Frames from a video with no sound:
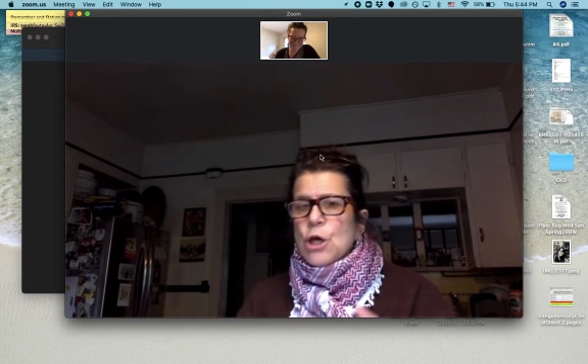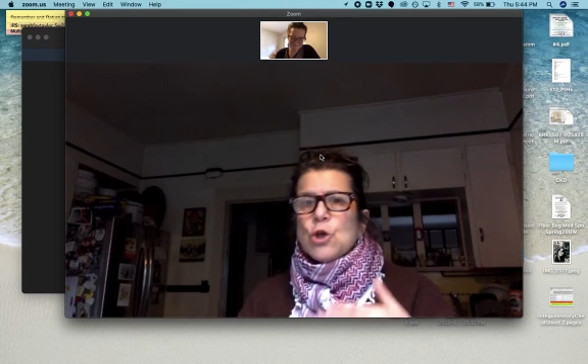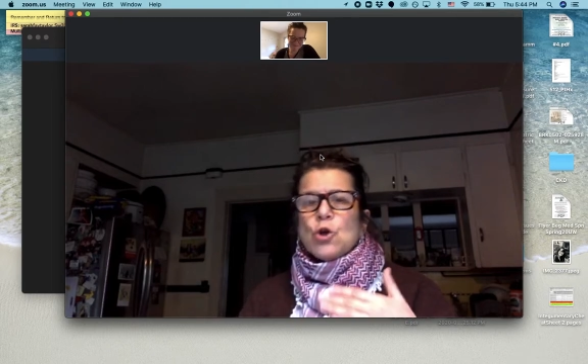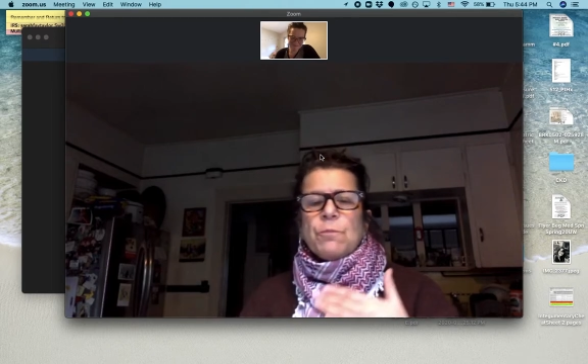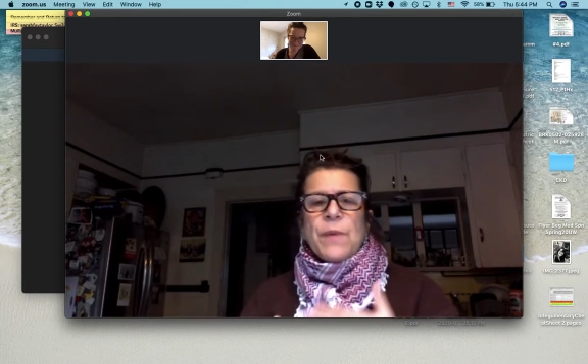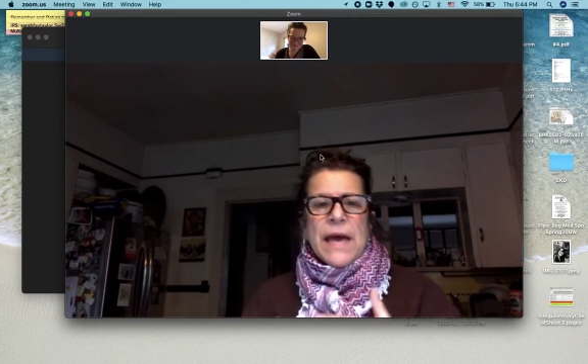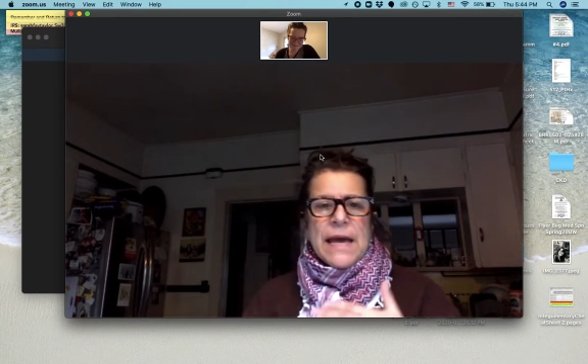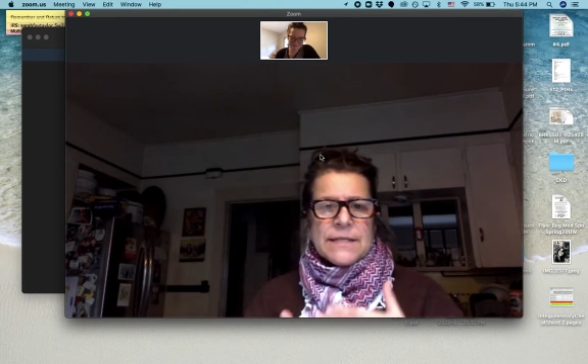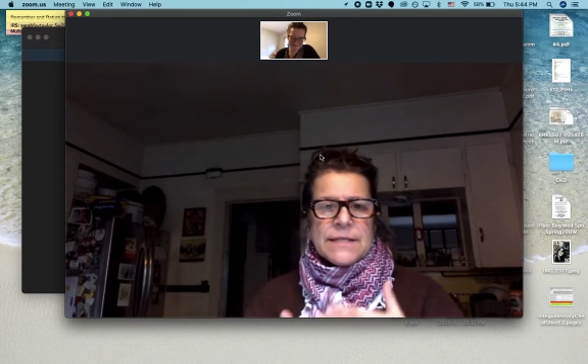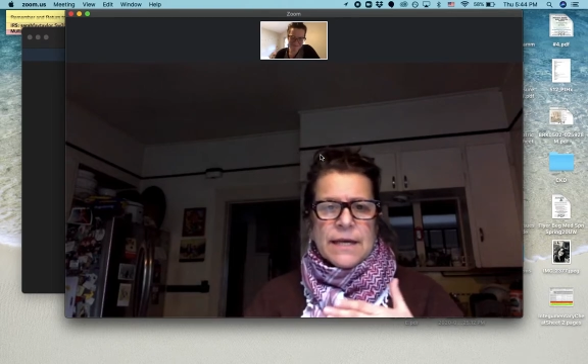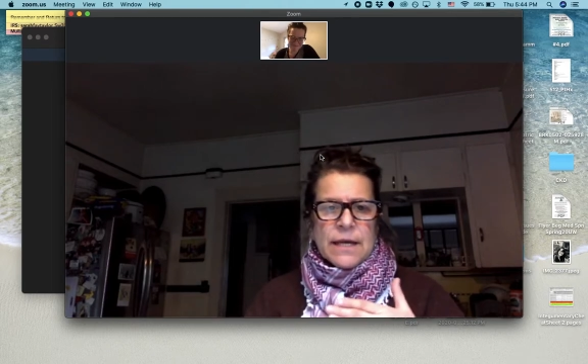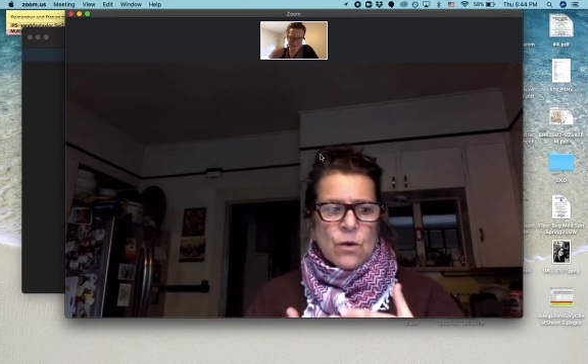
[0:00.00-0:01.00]
Your
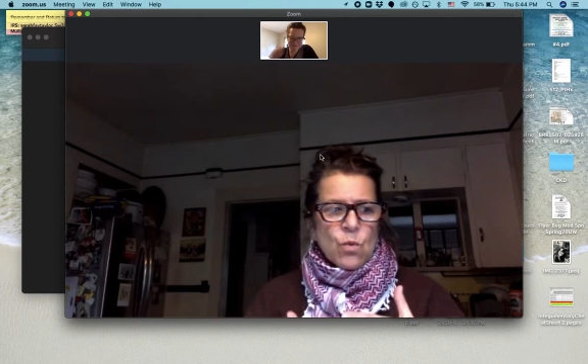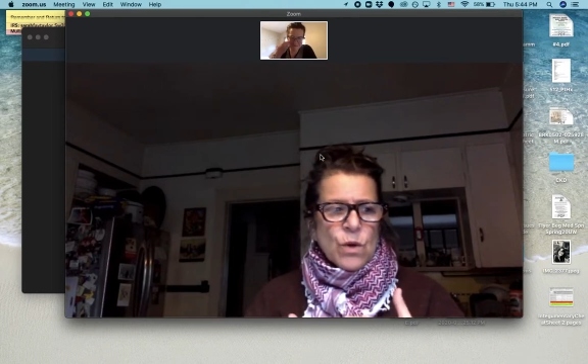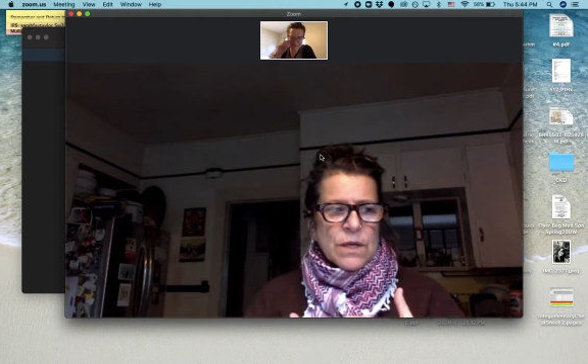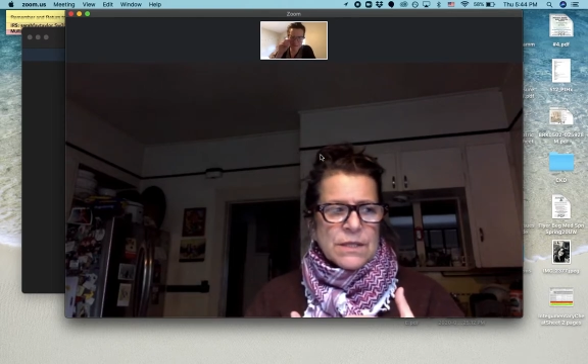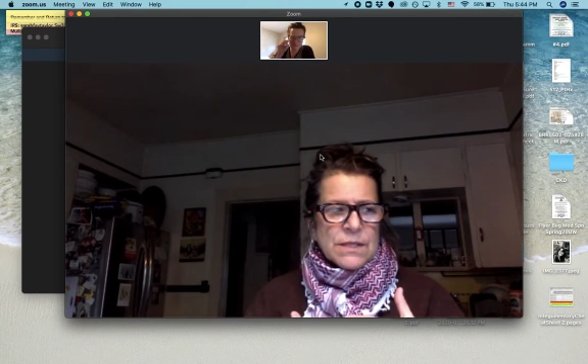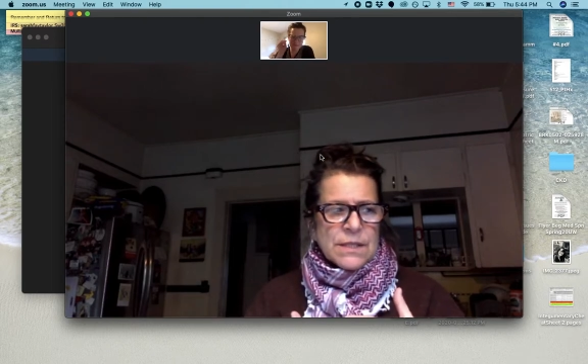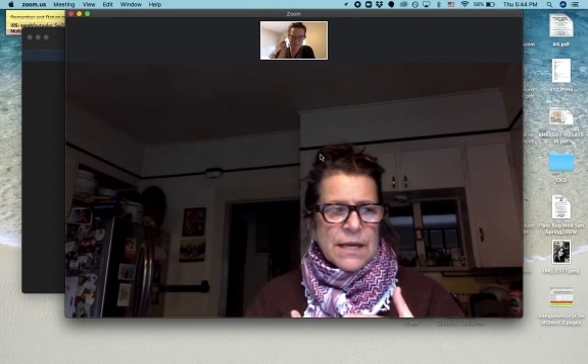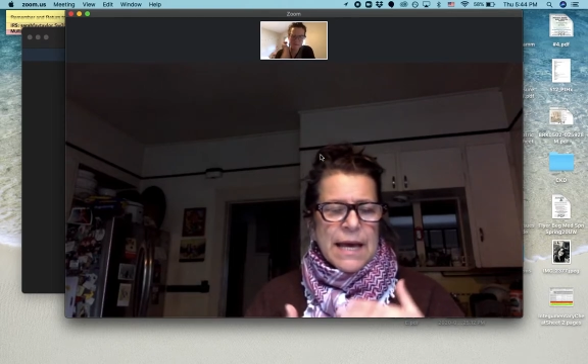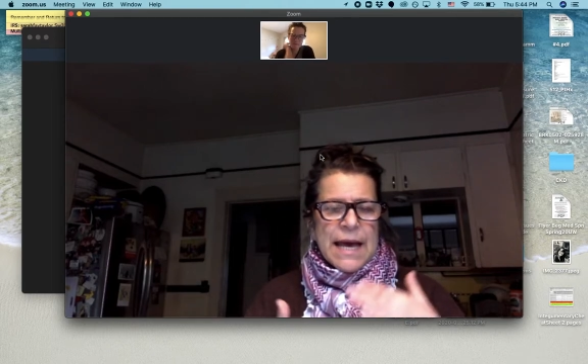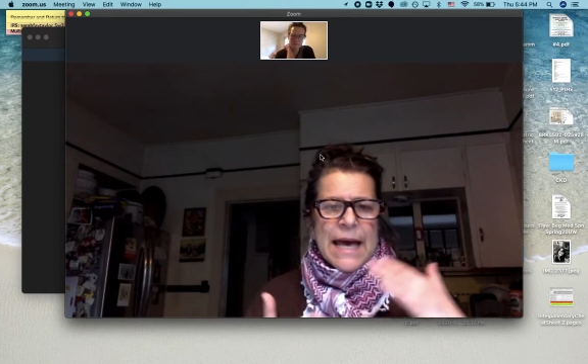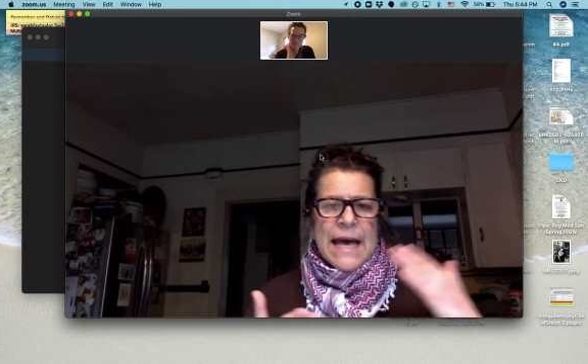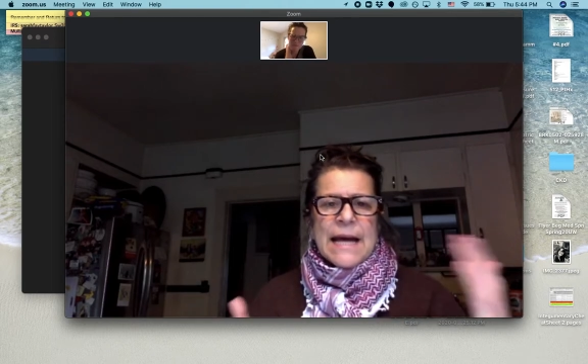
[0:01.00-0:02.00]
pacing was
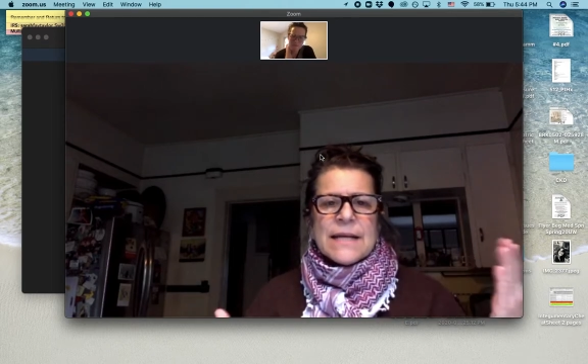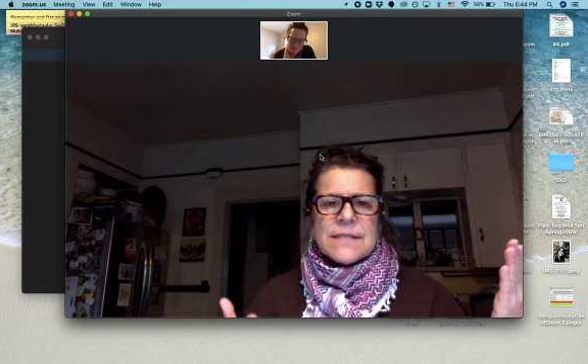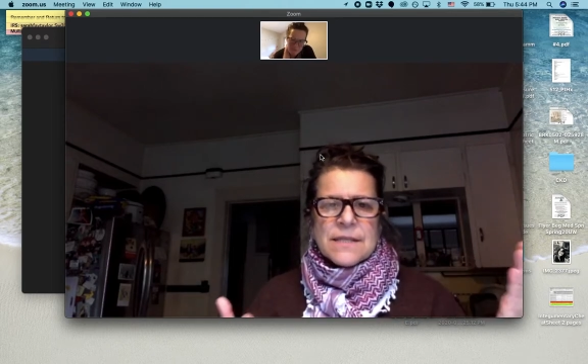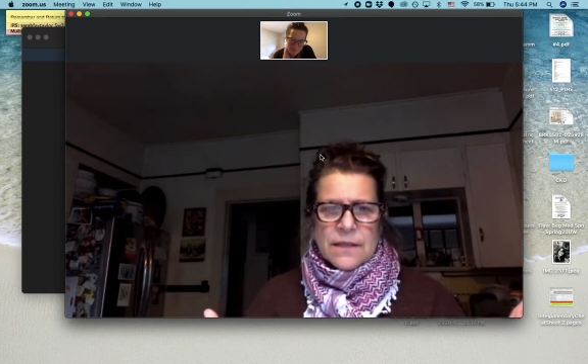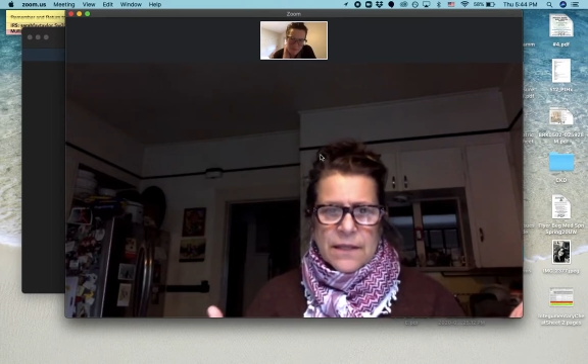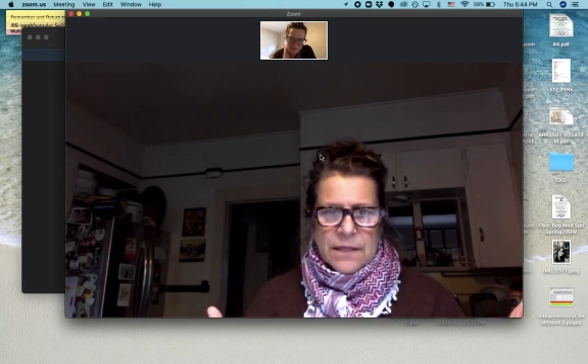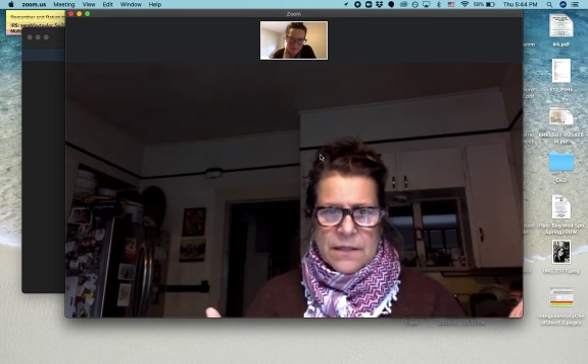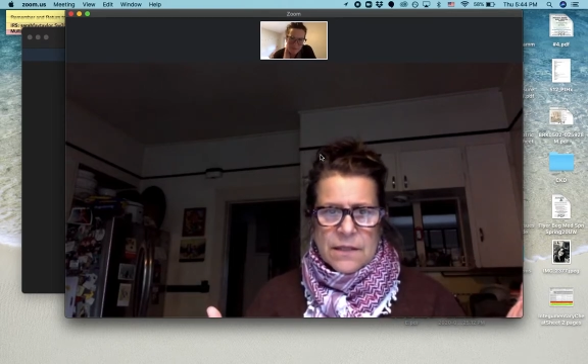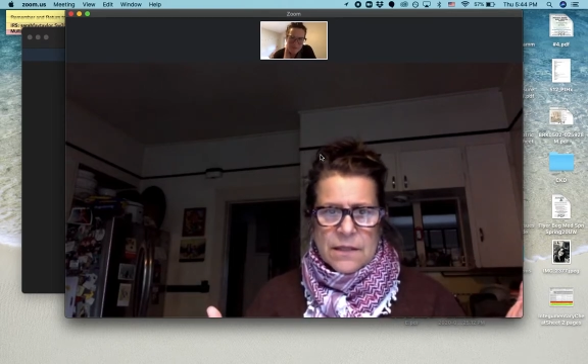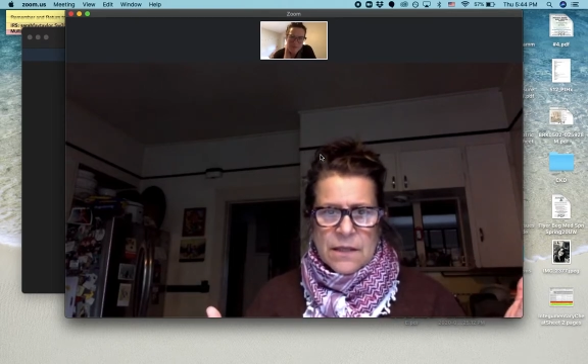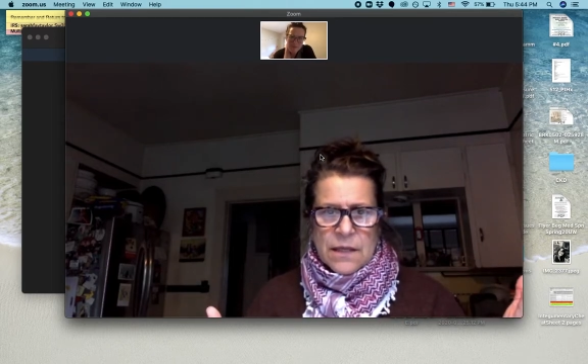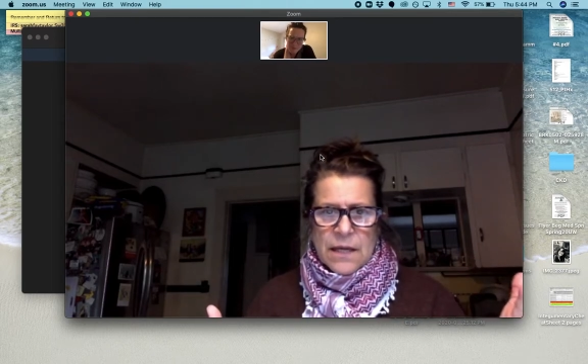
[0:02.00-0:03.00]
excellent.
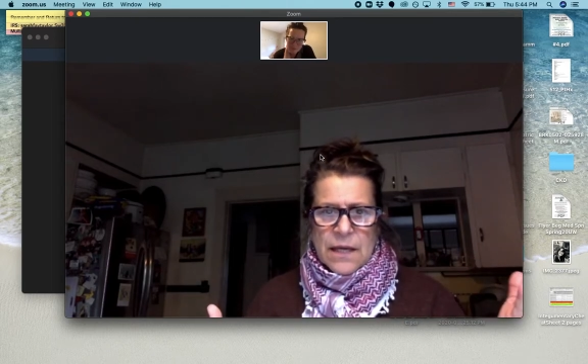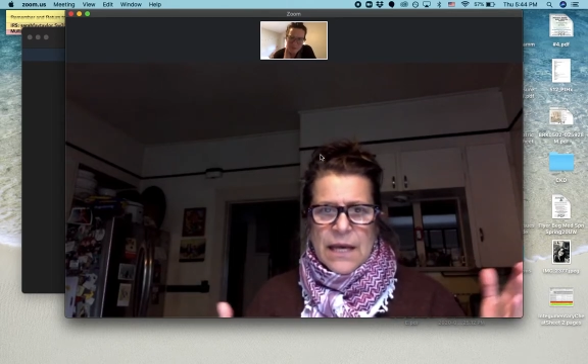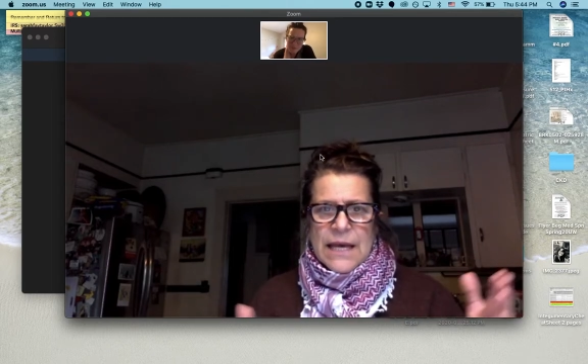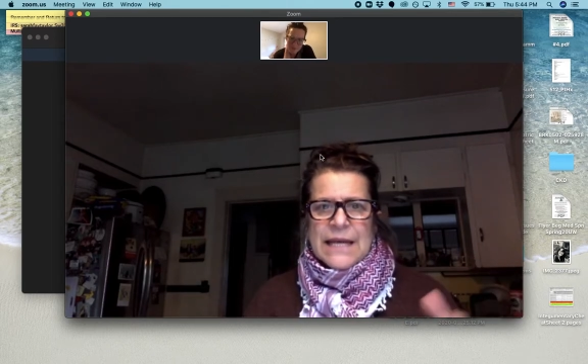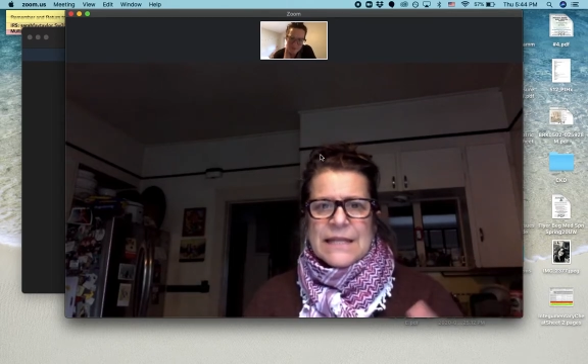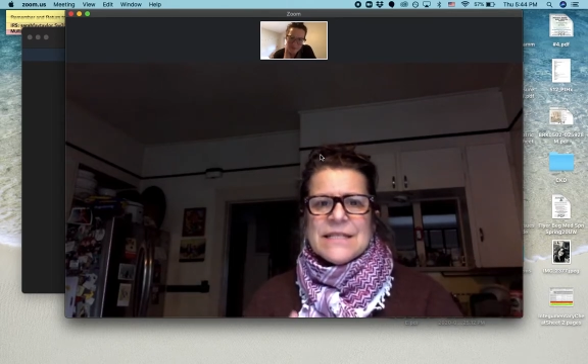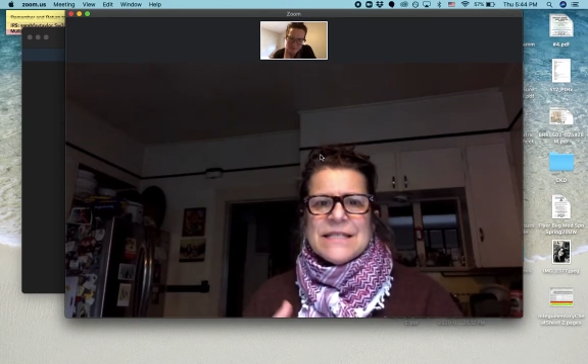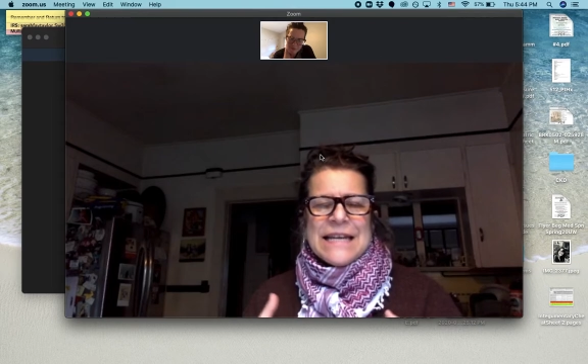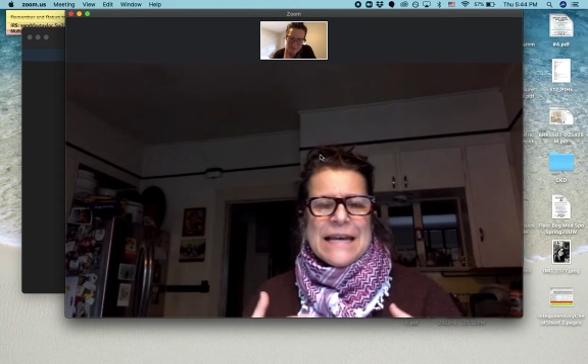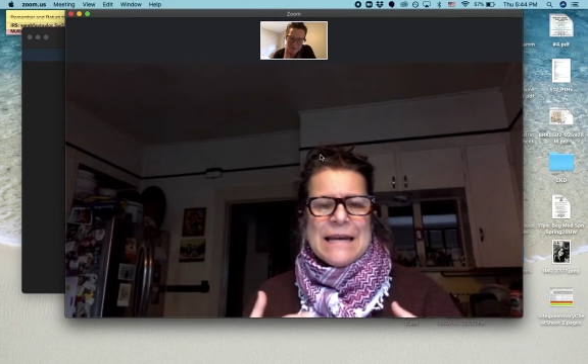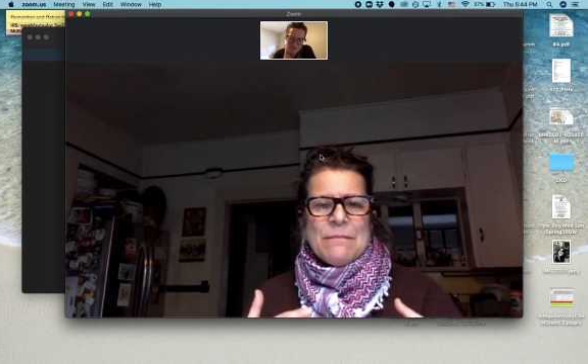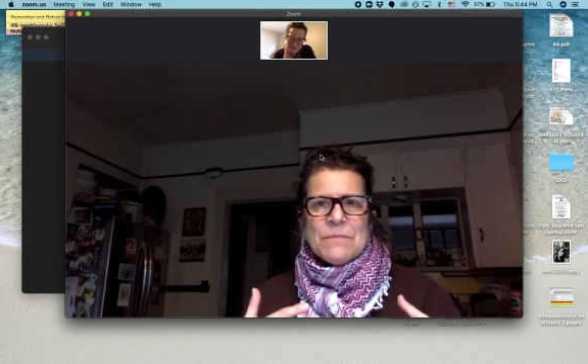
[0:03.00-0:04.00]
It
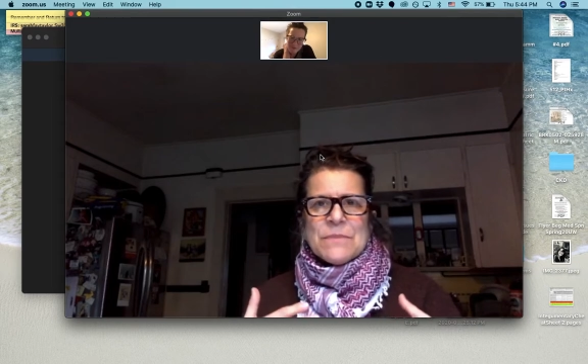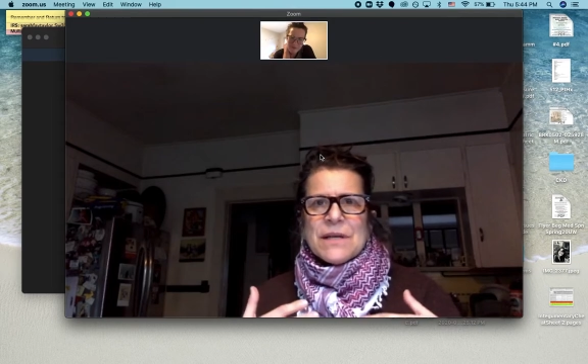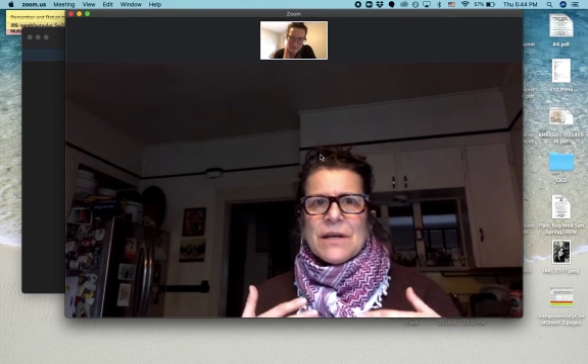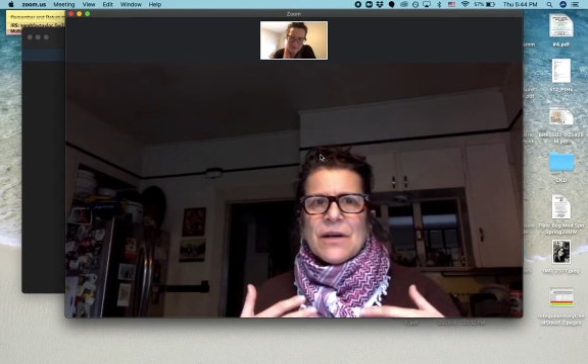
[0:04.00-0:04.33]
seemed